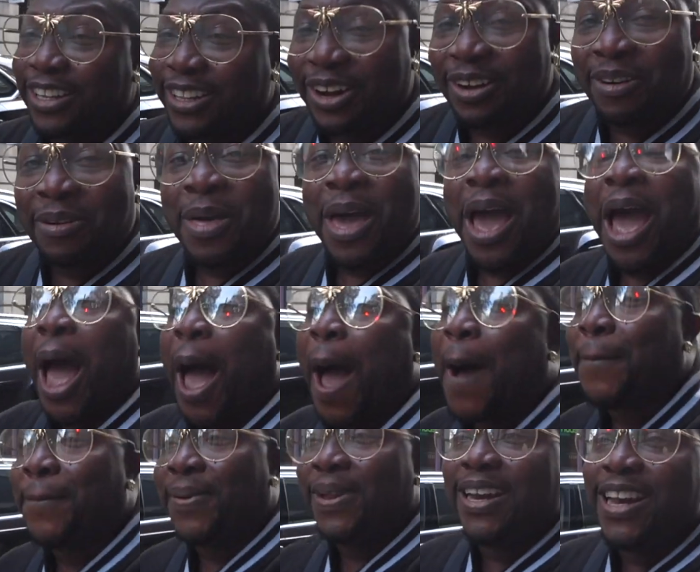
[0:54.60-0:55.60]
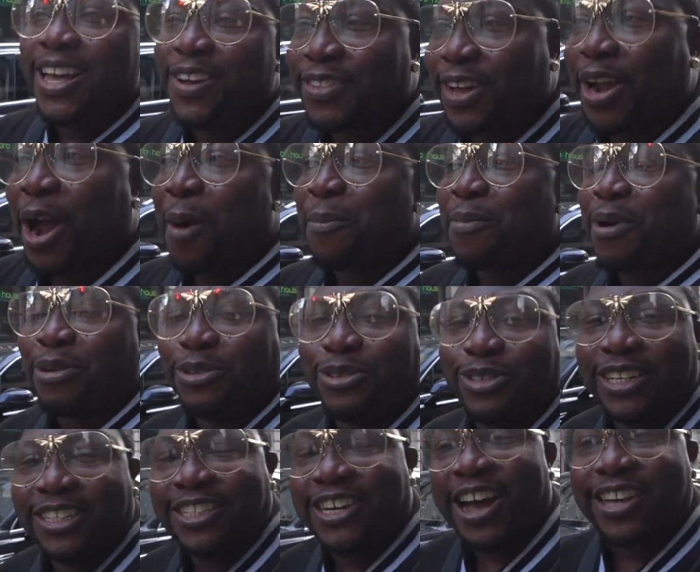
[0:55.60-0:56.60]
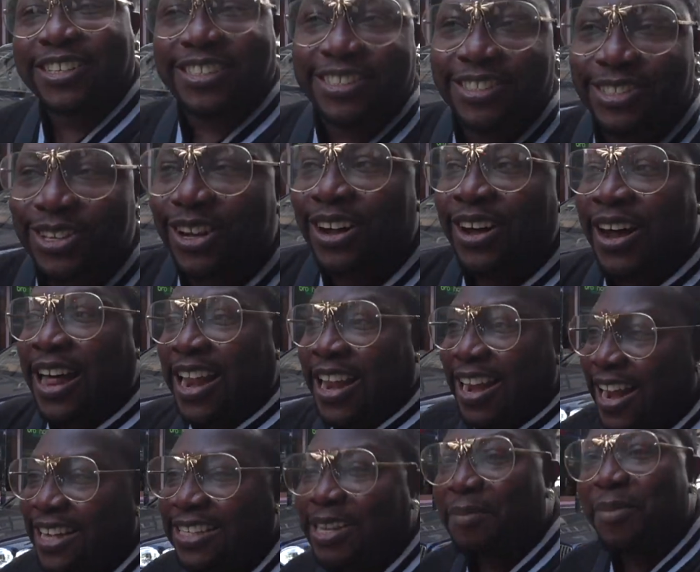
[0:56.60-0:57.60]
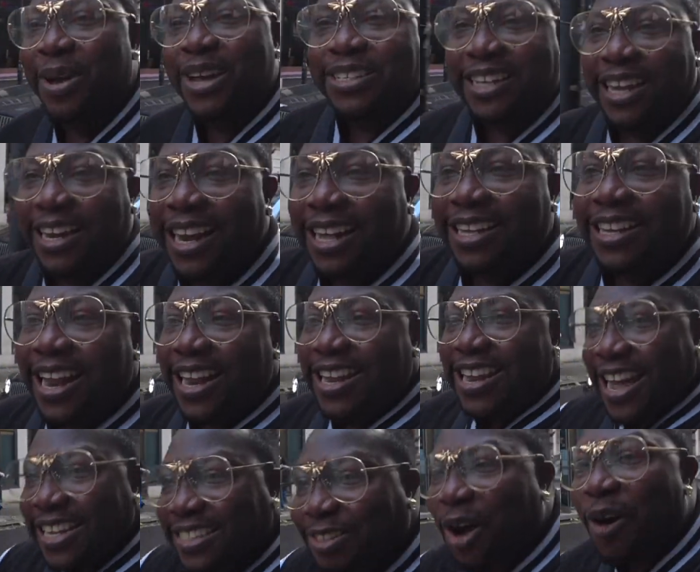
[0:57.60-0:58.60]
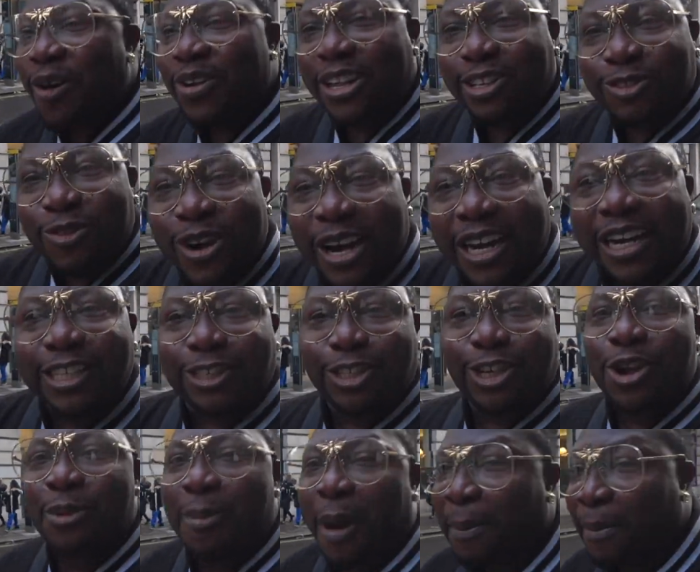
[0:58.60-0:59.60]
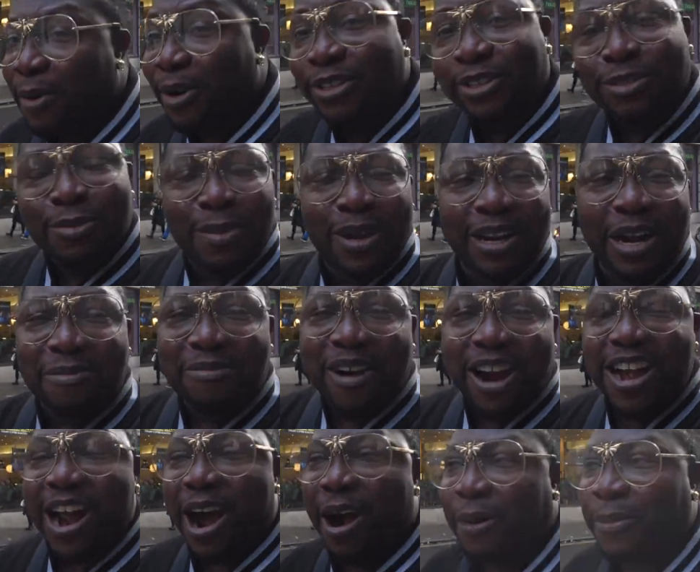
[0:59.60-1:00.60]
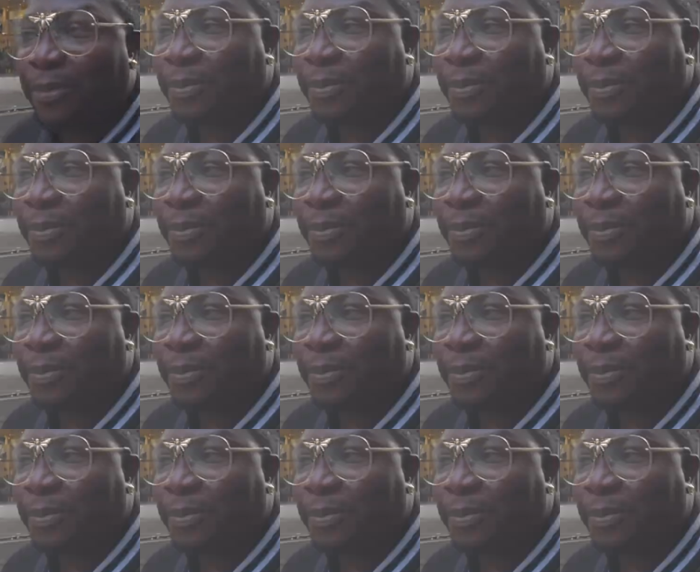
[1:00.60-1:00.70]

know, I believe the camera will do the justice. So let's go get a tube. I'm going to meet them right now.